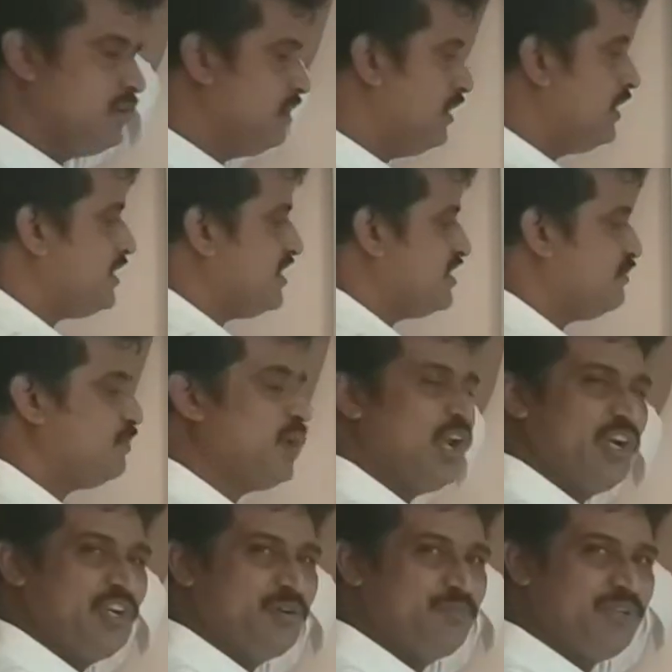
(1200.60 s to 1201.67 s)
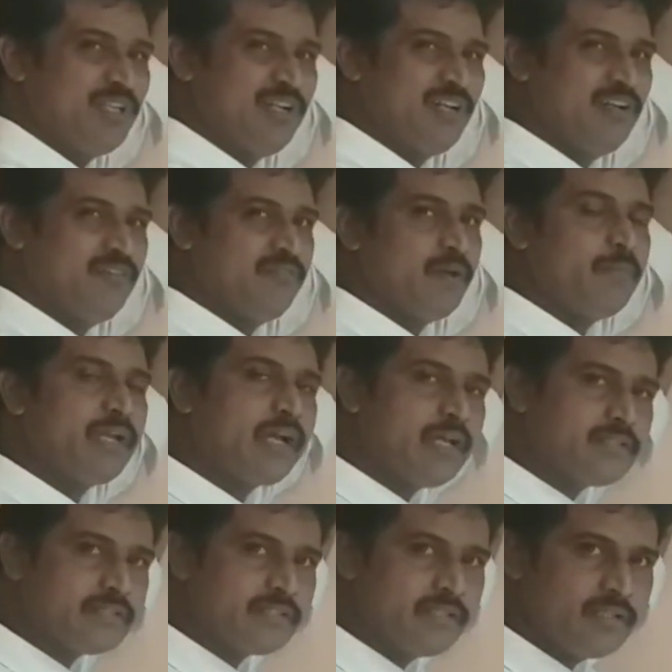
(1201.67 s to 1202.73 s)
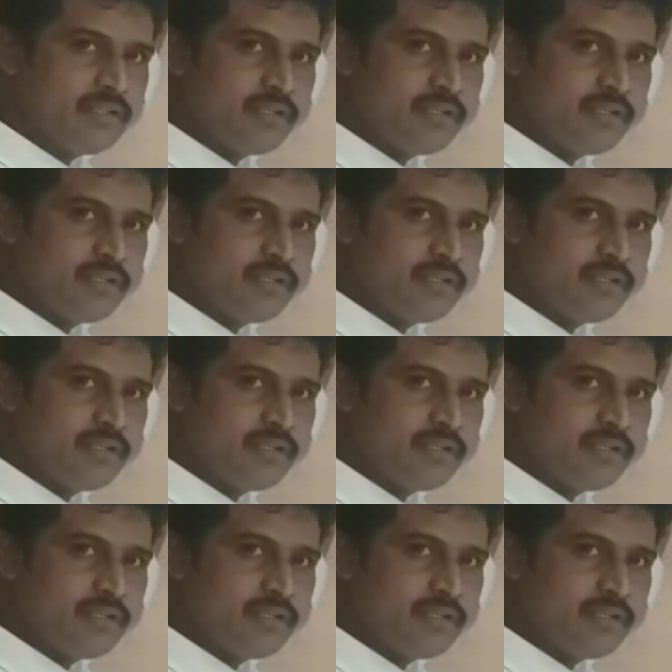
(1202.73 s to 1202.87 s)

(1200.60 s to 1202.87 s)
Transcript: It is a polynomial. Why? Because